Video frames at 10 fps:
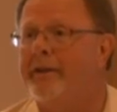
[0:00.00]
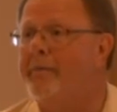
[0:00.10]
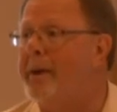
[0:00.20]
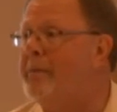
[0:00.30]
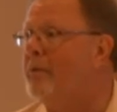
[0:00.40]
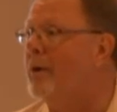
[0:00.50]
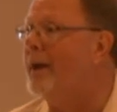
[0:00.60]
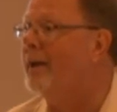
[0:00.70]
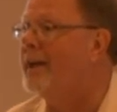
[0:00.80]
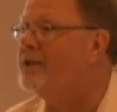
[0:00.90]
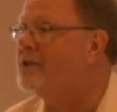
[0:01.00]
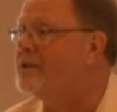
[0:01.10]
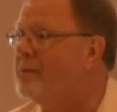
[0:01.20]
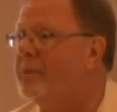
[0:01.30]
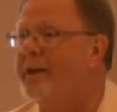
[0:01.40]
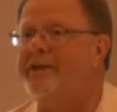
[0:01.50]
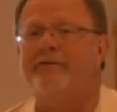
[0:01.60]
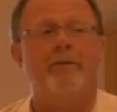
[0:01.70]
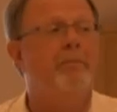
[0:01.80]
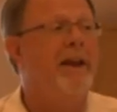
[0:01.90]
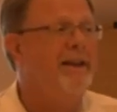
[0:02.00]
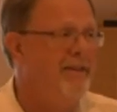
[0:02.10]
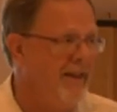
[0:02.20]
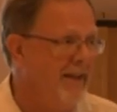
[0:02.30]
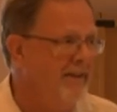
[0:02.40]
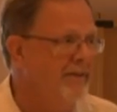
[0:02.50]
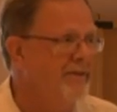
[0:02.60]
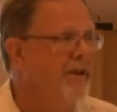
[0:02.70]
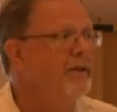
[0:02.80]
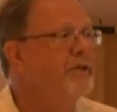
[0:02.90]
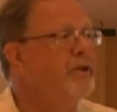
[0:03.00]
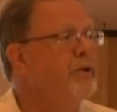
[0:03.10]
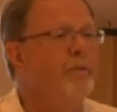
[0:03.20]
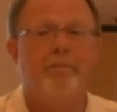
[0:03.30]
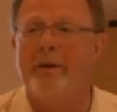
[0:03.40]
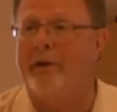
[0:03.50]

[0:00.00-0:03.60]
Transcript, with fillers: There may be regulations in place for many things to do with